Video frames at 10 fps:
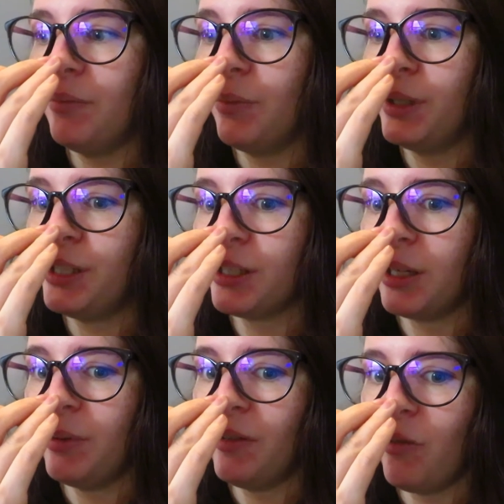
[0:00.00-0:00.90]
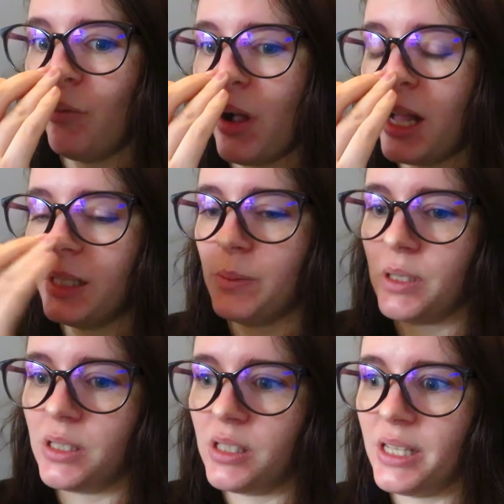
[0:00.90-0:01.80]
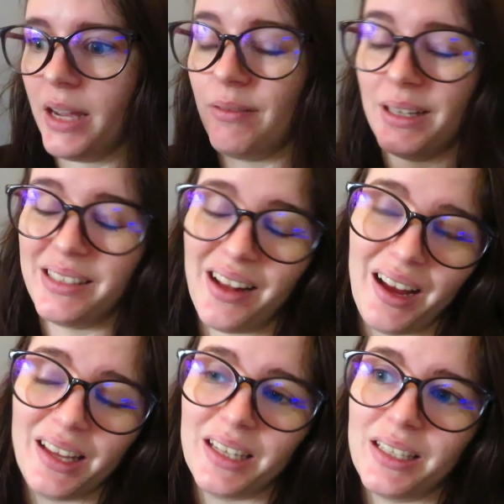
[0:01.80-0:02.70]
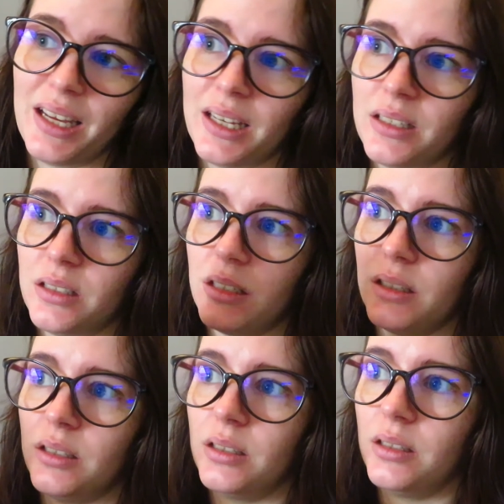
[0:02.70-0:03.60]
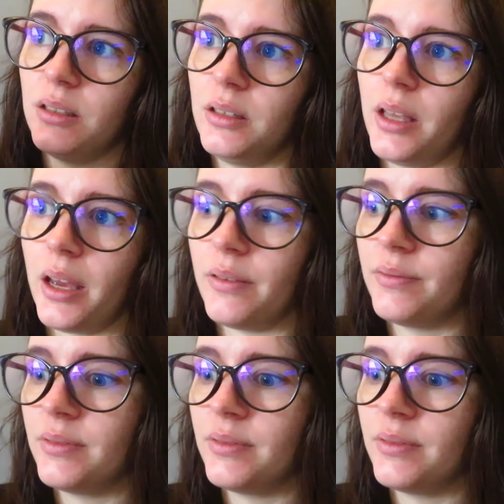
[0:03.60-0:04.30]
which is going to be even worse because you get really tired. And yeah,